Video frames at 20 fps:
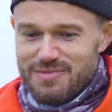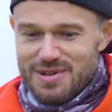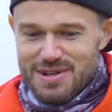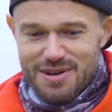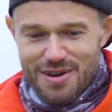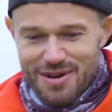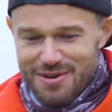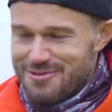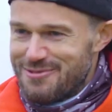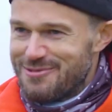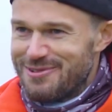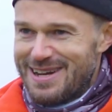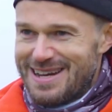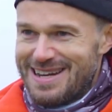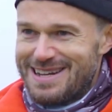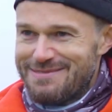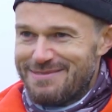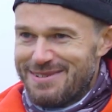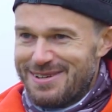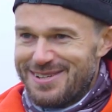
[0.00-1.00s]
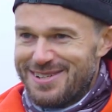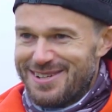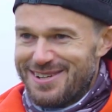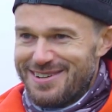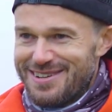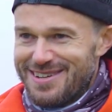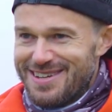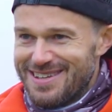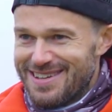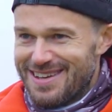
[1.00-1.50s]
we're not all Elliot
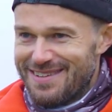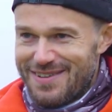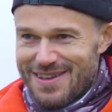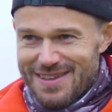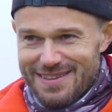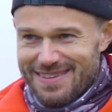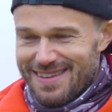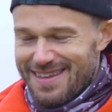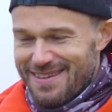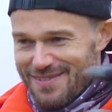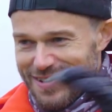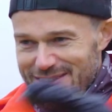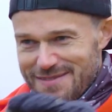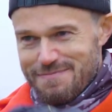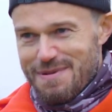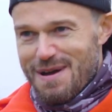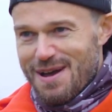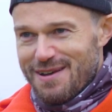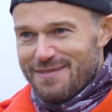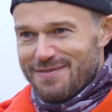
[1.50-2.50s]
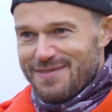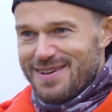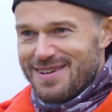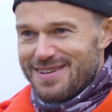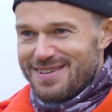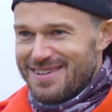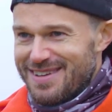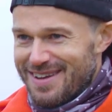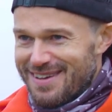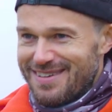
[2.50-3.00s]
Kipchoge. If he's
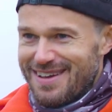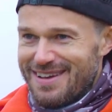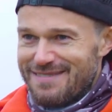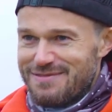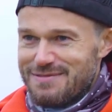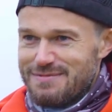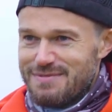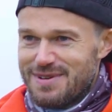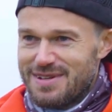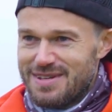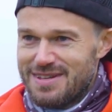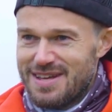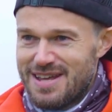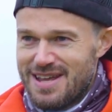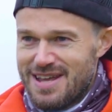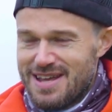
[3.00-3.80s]
perfect, you know, everybody.